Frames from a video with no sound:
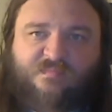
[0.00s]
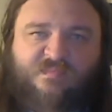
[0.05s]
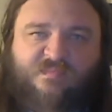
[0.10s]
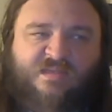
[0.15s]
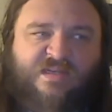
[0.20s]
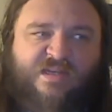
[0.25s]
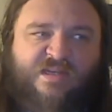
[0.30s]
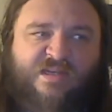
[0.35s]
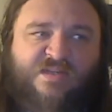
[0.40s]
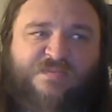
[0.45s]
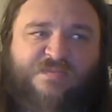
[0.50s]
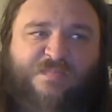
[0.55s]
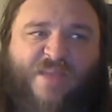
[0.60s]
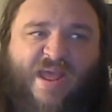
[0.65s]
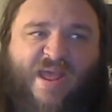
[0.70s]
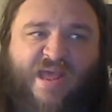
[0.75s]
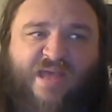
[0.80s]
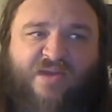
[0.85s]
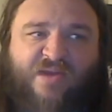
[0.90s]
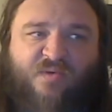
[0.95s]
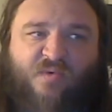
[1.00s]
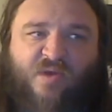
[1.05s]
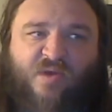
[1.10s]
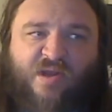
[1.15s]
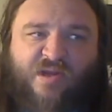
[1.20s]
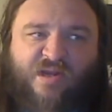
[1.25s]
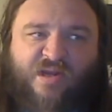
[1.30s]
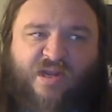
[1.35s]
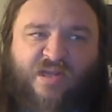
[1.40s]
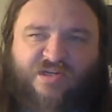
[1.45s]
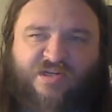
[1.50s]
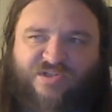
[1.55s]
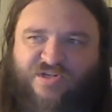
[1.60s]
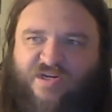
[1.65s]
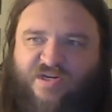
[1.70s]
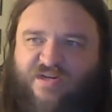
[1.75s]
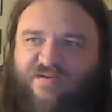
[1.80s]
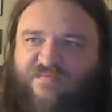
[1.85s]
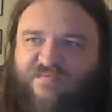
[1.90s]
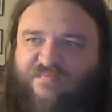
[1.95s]
is Padawan
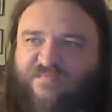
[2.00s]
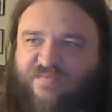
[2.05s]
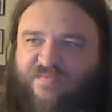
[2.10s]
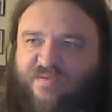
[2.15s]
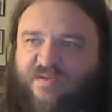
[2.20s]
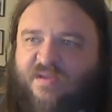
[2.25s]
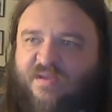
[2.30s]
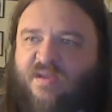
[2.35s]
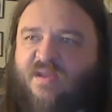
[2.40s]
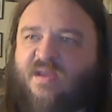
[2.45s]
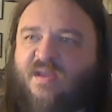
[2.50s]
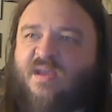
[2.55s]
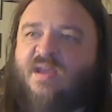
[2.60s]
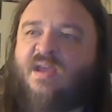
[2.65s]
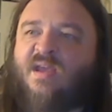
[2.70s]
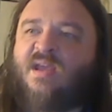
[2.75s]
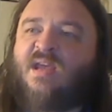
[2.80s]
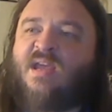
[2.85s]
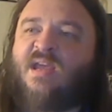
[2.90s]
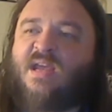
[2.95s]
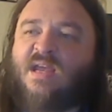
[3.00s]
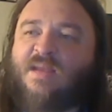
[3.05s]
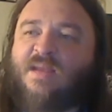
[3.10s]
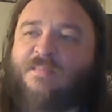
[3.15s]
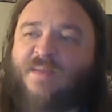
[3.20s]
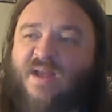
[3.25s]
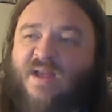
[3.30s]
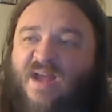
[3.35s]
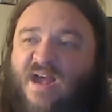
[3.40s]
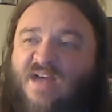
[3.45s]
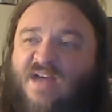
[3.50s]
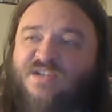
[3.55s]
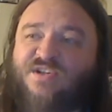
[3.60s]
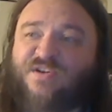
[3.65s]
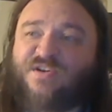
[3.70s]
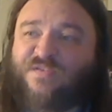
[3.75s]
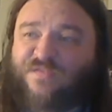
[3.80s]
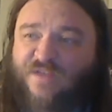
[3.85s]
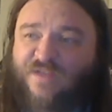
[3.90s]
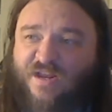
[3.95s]
Hasha. In my Hasha
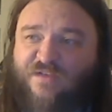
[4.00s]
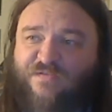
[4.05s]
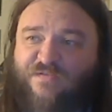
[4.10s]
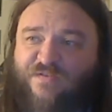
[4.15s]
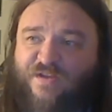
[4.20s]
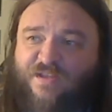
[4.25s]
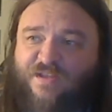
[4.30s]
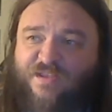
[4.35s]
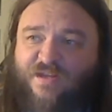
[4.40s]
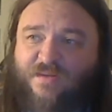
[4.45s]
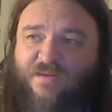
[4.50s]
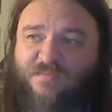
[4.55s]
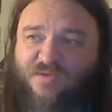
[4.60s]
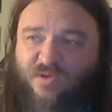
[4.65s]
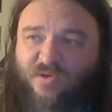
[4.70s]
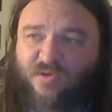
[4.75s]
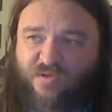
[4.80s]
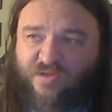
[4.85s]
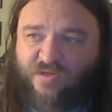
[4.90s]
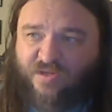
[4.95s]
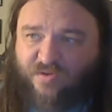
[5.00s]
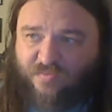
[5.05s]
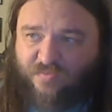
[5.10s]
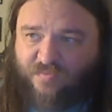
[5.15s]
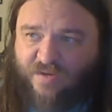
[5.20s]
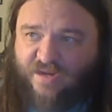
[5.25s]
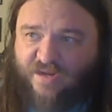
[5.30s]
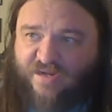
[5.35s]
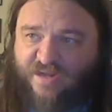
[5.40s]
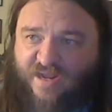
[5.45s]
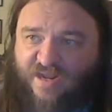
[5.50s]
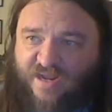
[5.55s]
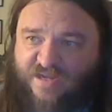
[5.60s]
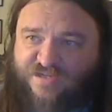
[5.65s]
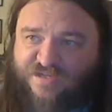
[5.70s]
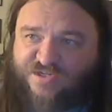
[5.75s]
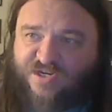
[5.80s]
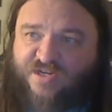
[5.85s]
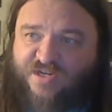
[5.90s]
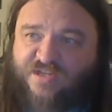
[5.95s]
fanfic that I'm totally going to write,
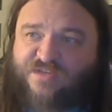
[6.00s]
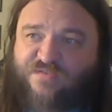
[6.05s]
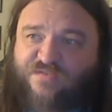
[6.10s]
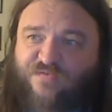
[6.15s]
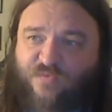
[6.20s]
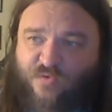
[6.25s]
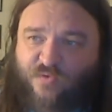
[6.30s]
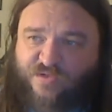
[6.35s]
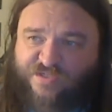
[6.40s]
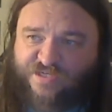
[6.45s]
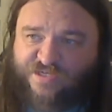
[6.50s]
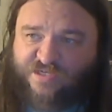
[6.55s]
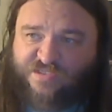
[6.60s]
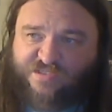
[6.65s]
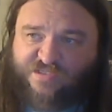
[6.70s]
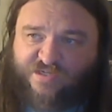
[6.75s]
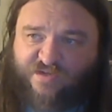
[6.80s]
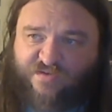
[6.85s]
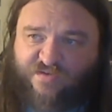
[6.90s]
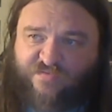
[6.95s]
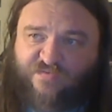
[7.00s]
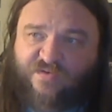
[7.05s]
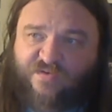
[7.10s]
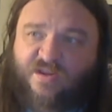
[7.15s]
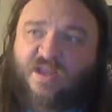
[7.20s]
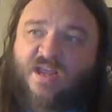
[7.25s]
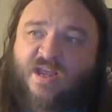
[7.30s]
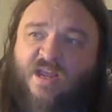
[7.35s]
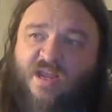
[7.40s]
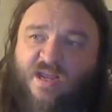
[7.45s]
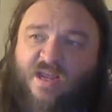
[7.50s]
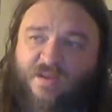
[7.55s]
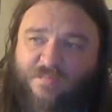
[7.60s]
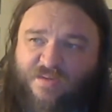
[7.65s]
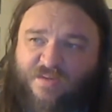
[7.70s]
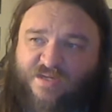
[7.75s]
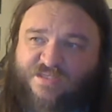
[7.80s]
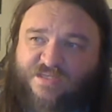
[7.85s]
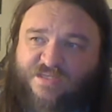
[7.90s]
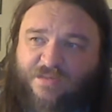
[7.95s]
Hasha is force sensitive and
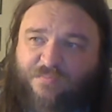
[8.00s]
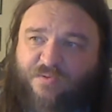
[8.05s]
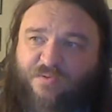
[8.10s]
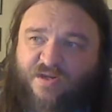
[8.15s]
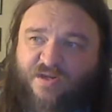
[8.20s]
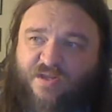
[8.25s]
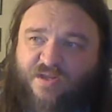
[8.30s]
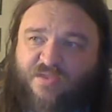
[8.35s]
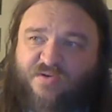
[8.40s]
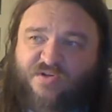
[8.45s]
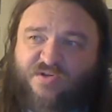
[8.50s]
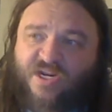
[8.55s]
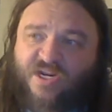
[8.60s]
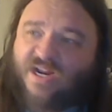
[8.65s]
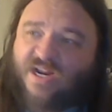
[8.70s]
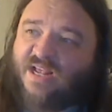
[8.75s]
meets up with another Jedi,